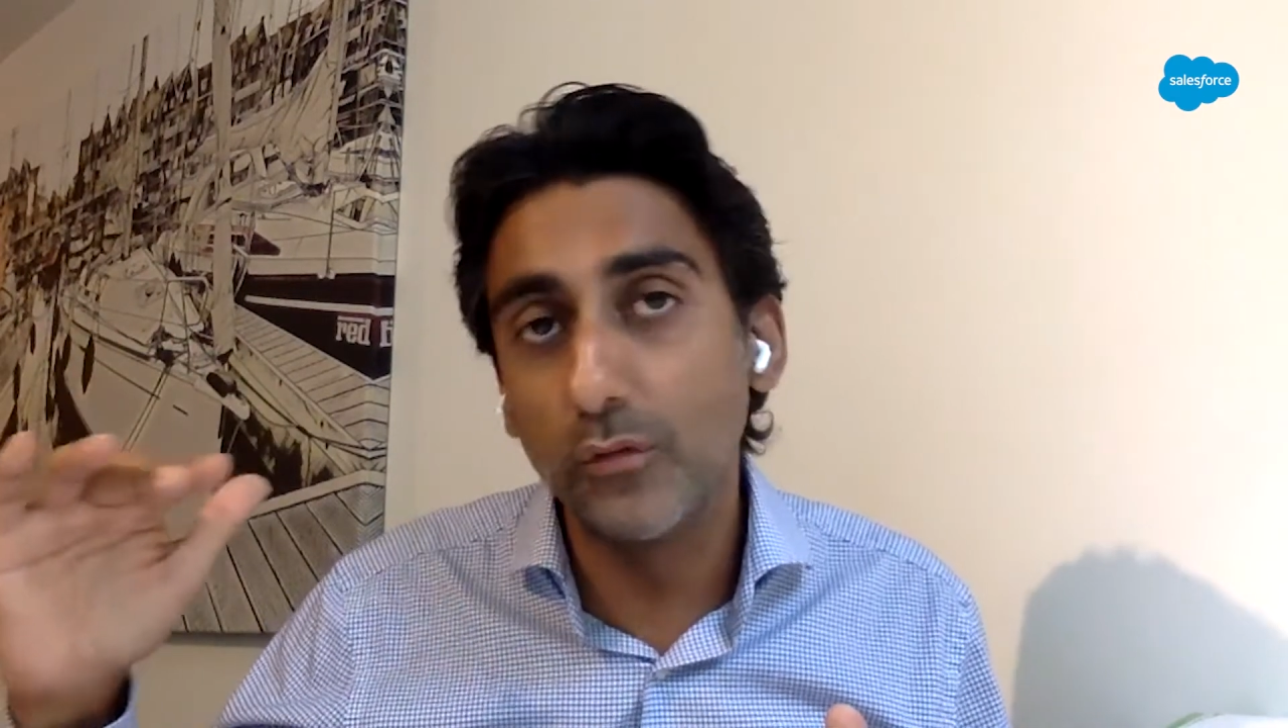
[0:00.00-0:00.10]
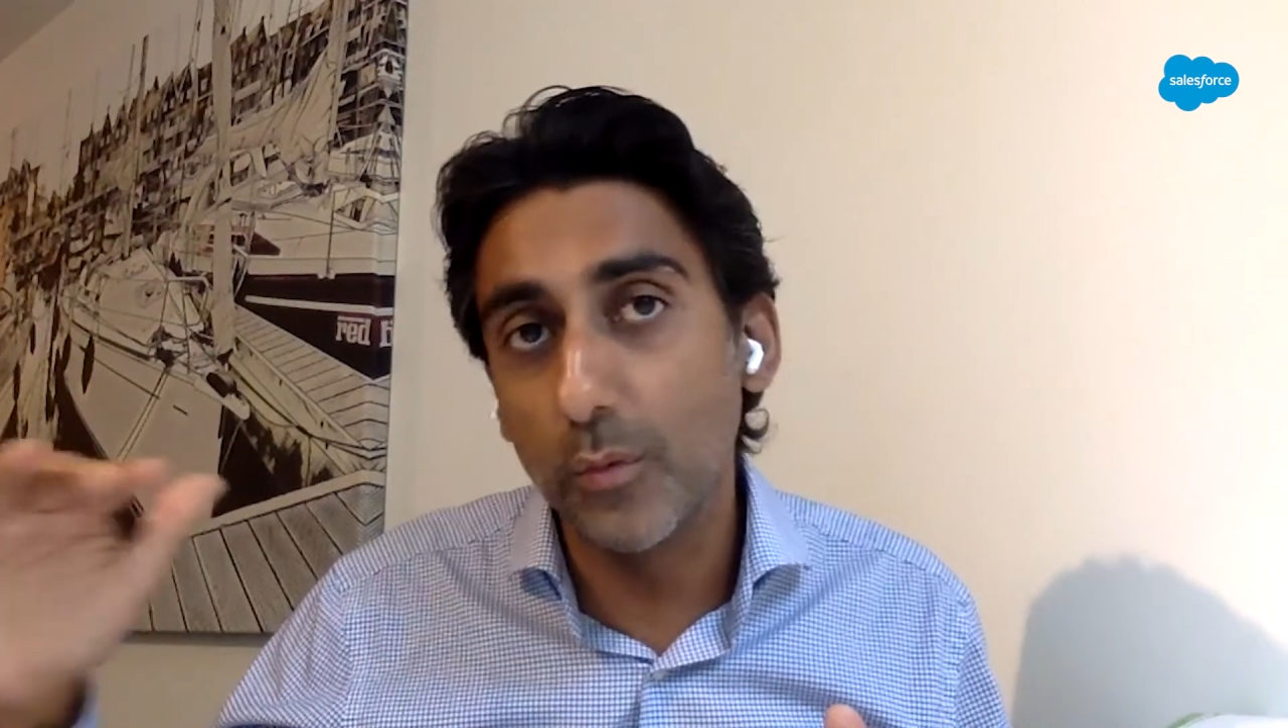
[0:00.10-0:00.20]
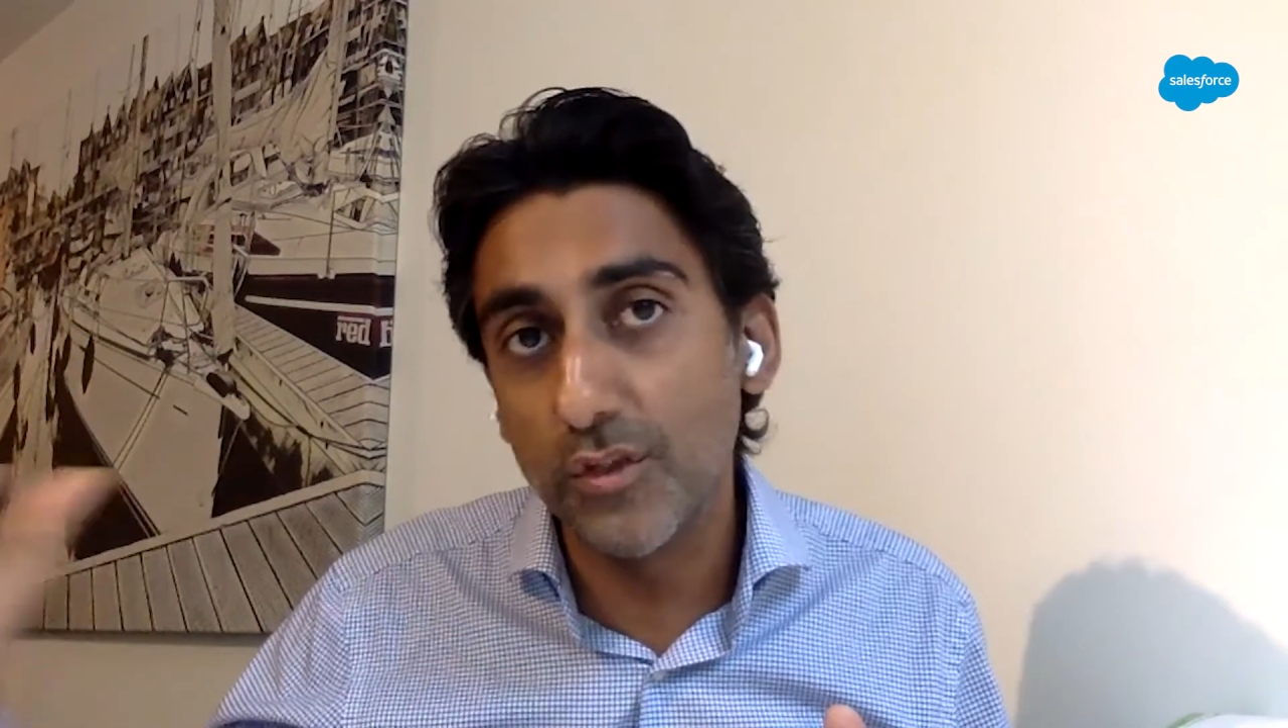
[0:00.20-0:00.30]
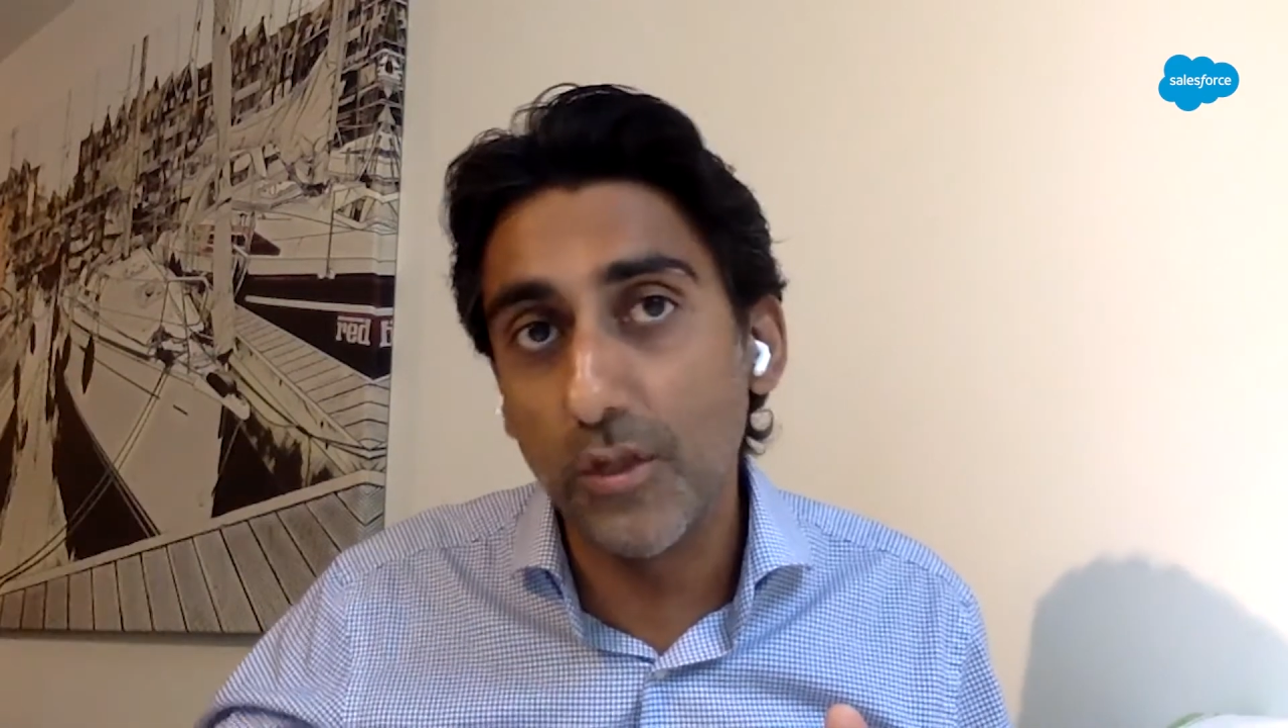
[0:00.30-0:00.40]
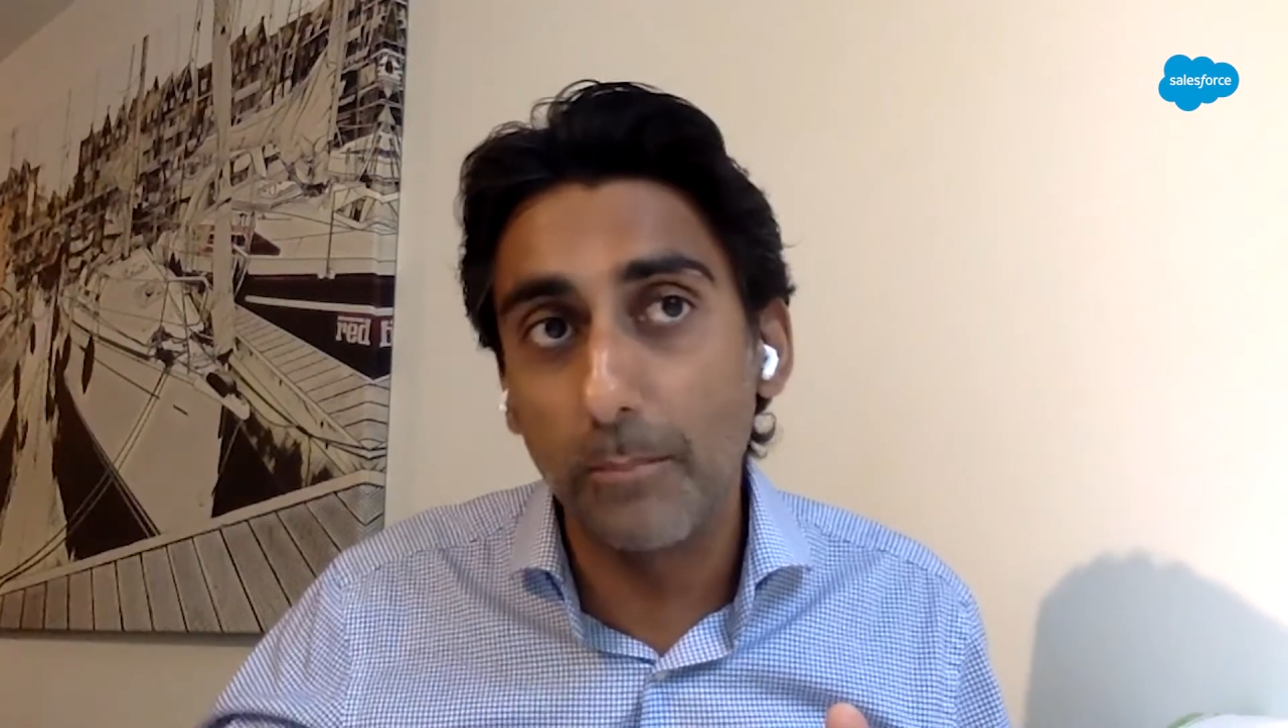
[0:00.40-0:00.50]
with
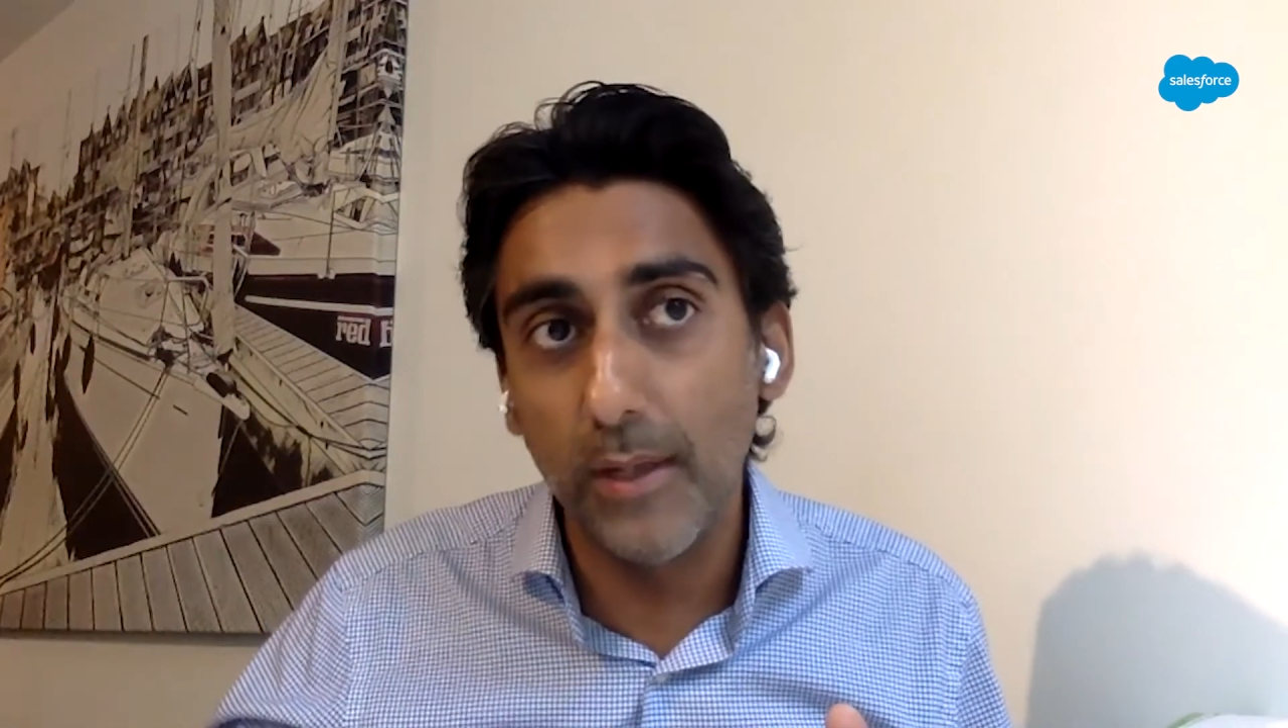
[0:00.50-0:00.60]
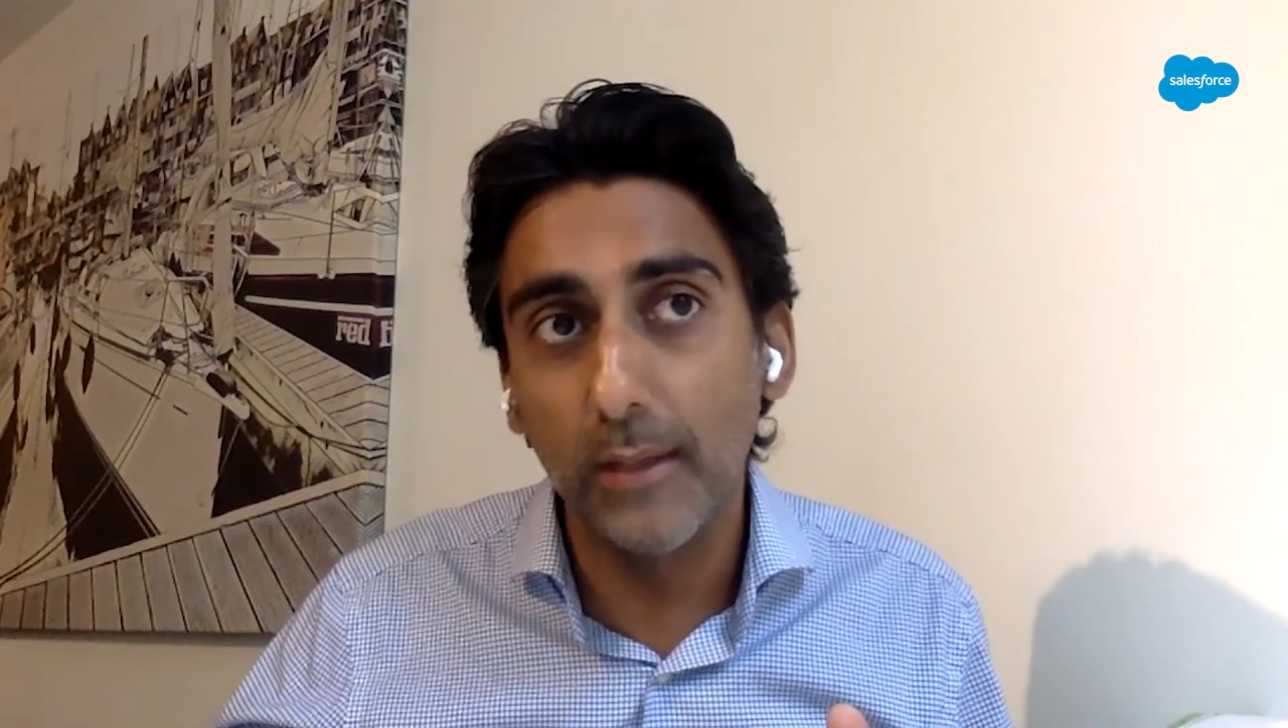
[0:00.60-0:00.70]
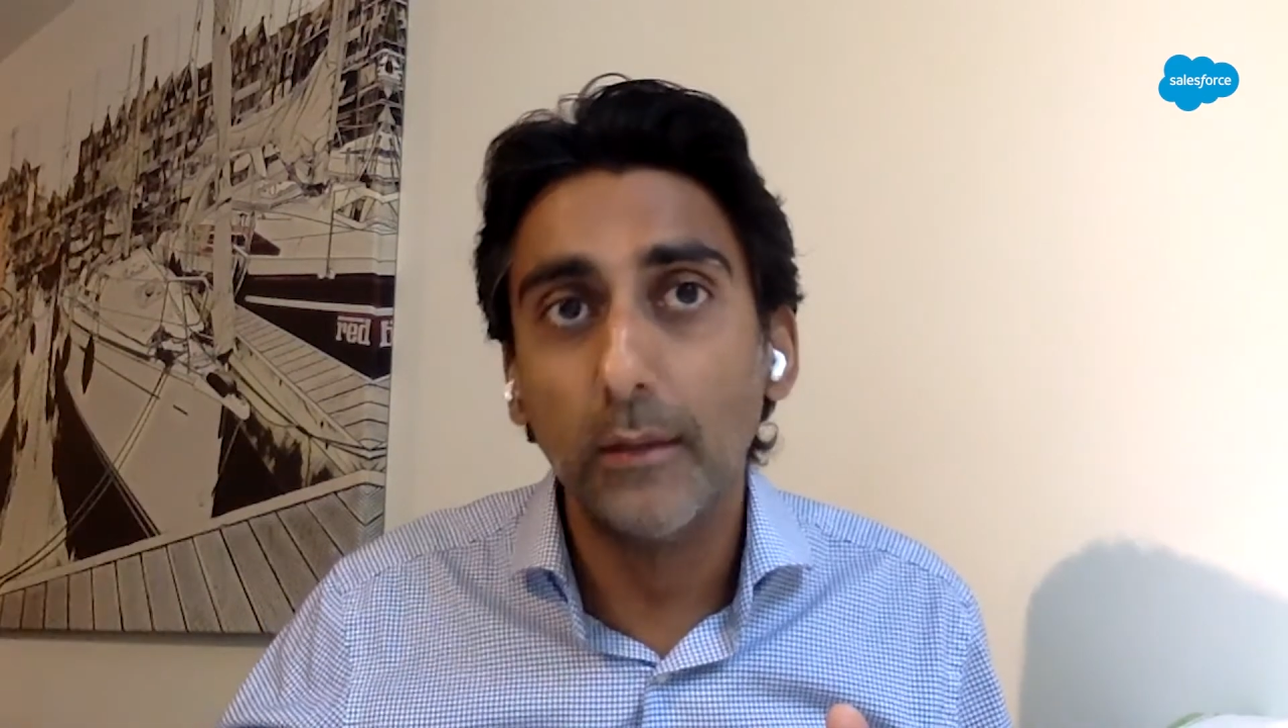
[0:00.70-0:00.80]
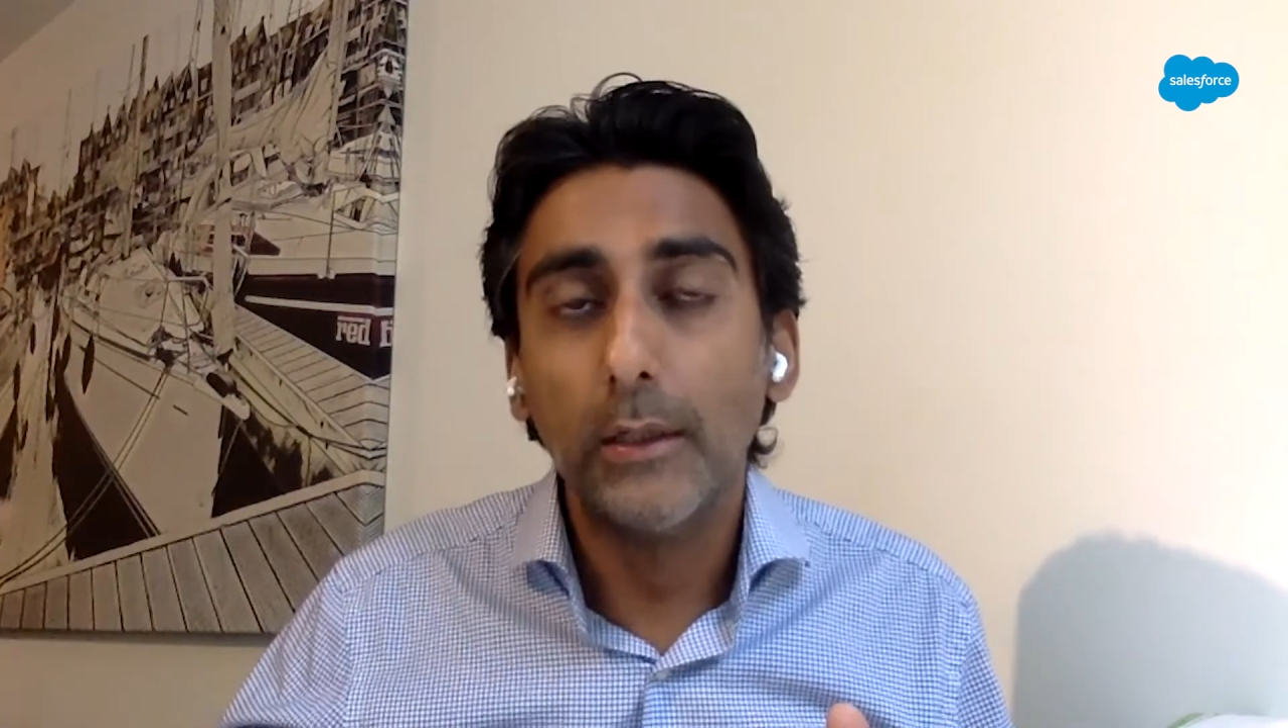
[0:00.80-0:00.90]
shipping,